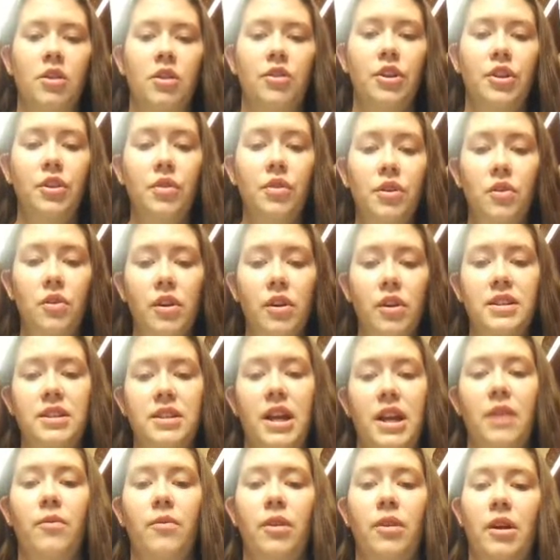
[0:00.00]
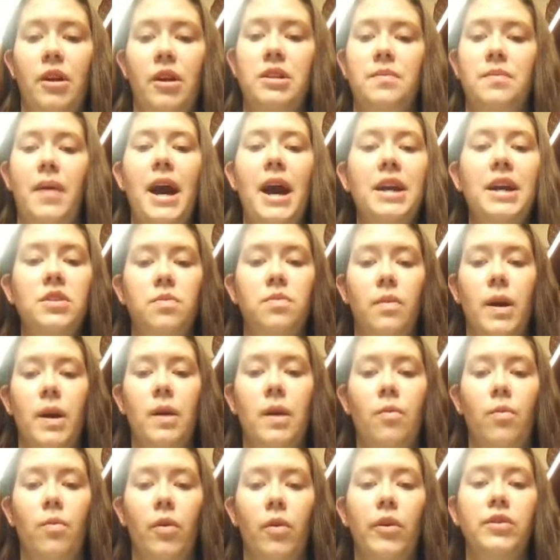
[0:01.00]
The New York State Regents pass
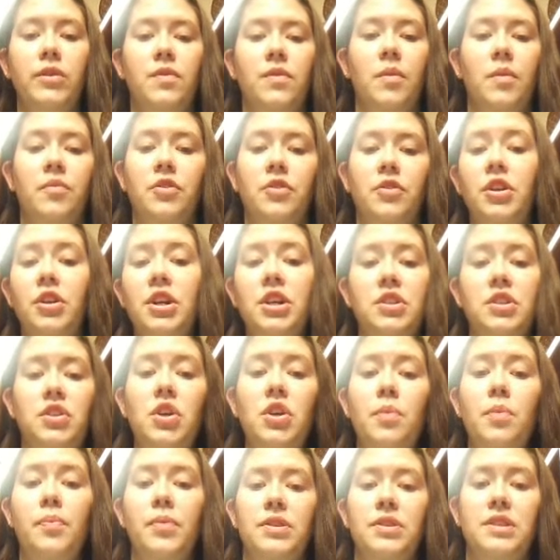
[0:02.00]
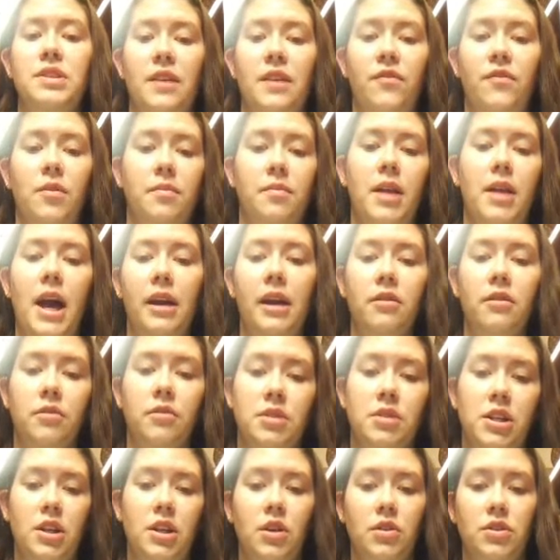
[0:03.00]
rate rose from 32% for Black and
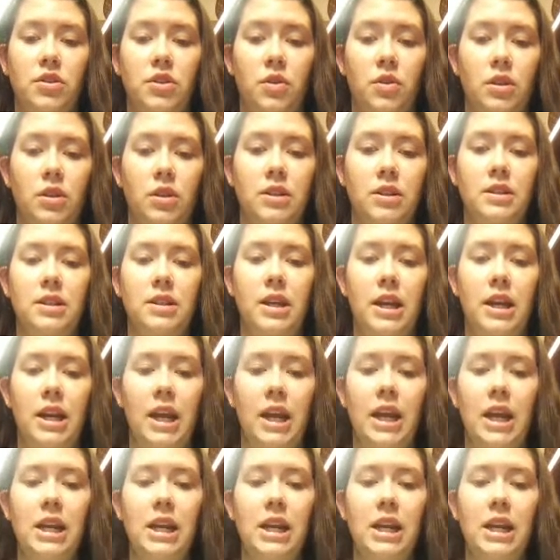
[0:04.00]
Latino students and